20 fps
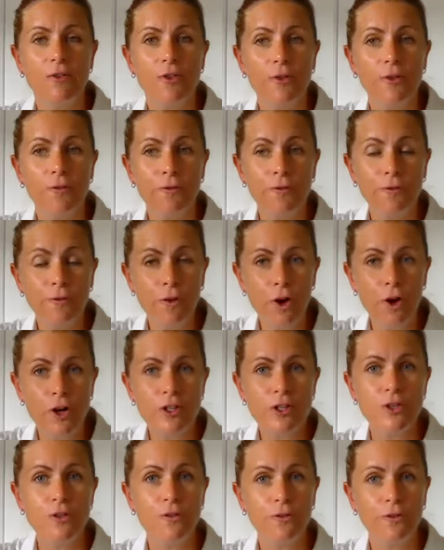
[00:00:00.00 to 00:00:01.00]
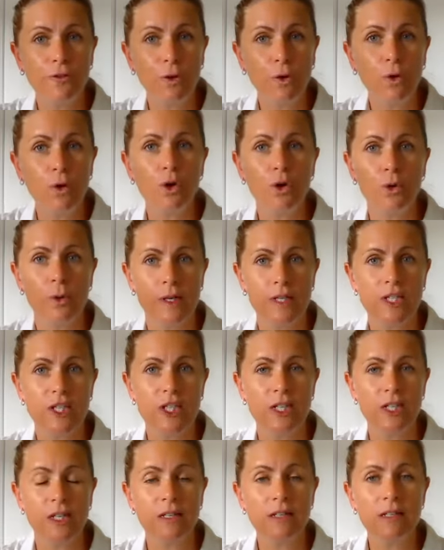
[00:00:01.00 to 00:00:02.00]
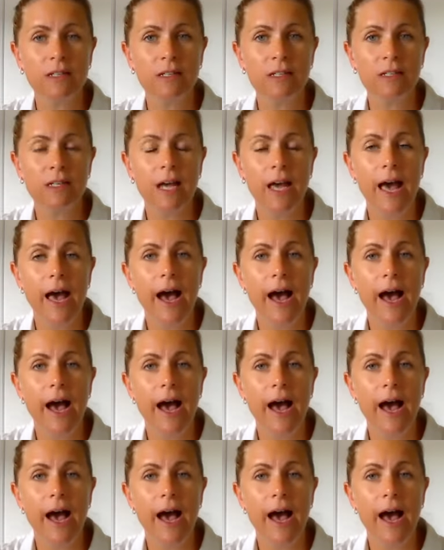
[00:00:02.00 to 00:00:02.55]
the first 4 questions,